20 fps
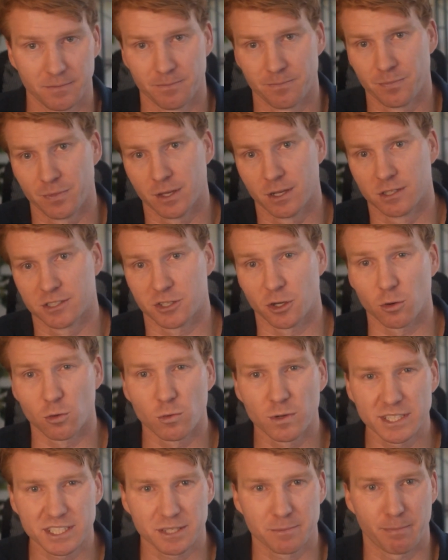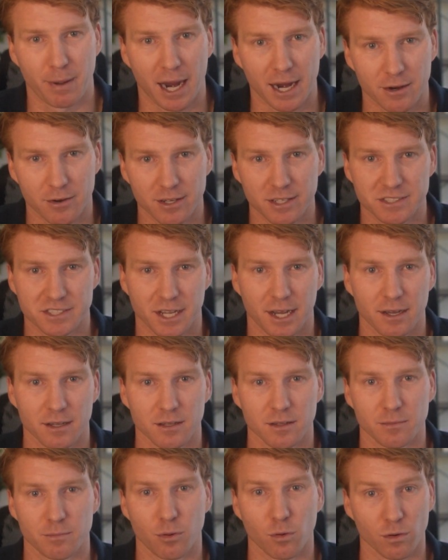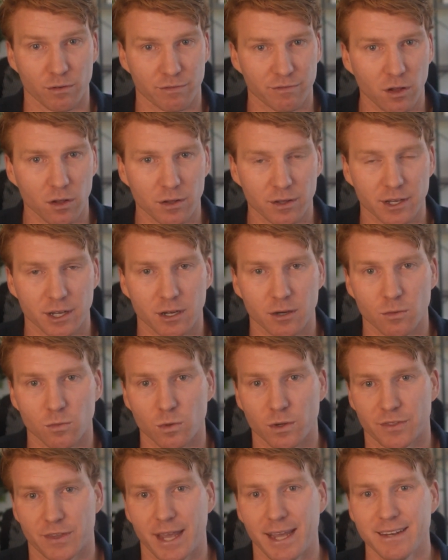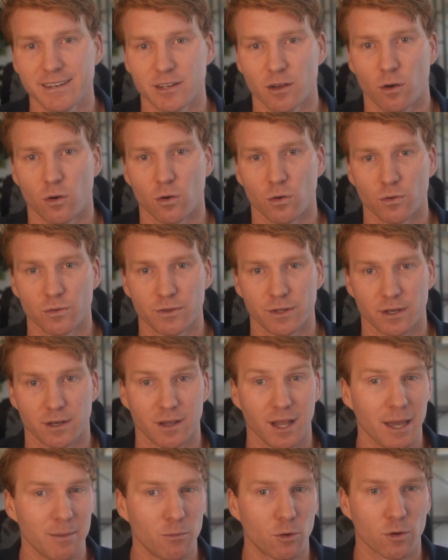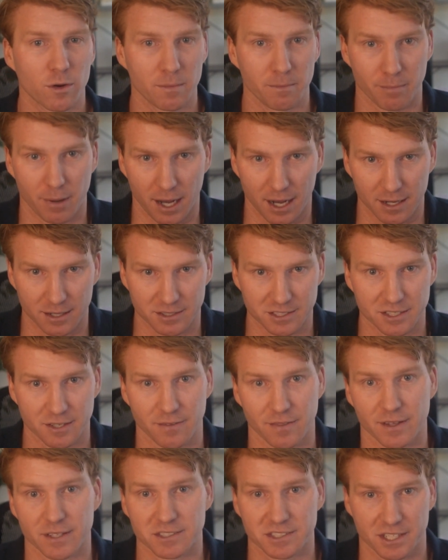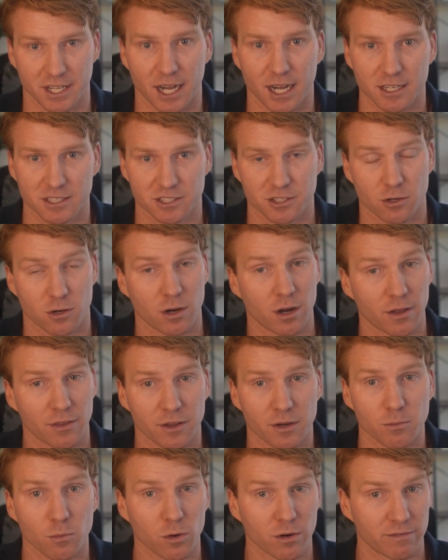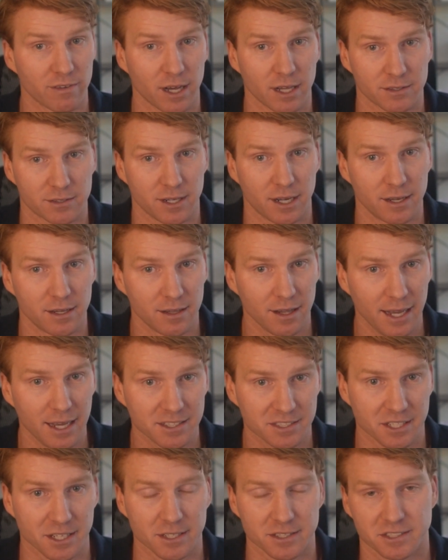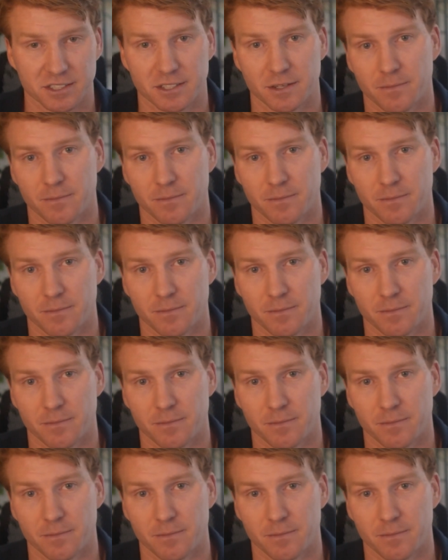so a risk parity style portfolio will tend to hold a lot more in bonds than stocks or other more volatile assets.